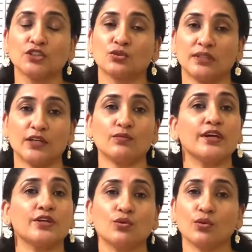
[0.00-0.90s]
So that
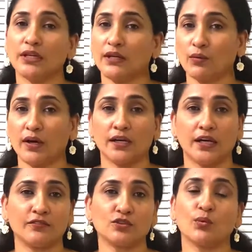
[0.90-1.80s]
way you don't have,
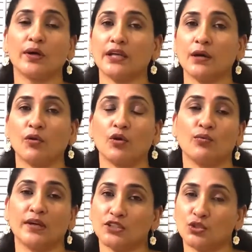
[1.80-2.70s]
have to worry
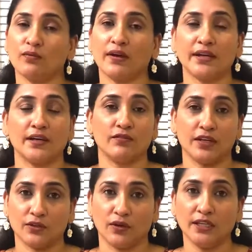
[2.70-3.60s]
about when to wear and
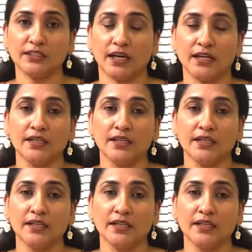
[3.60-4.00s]
when not.